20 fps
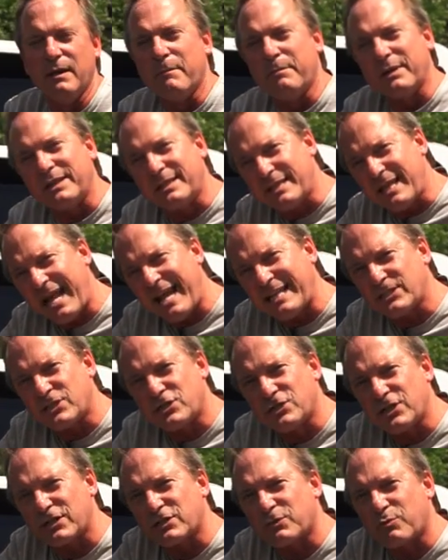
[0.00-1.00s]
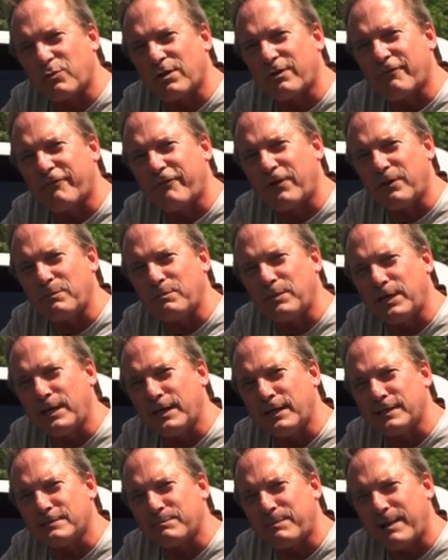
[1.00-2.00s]
But that's just where the fun
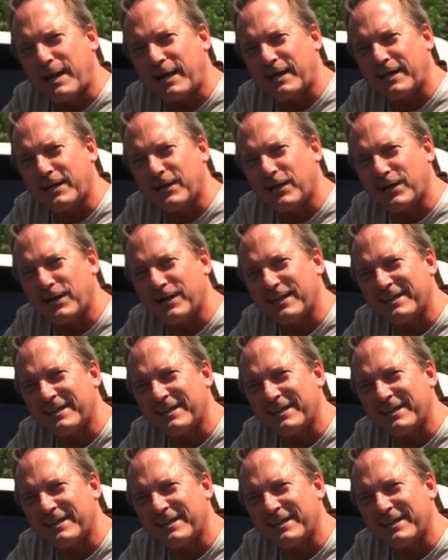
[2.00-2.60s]
begins back here.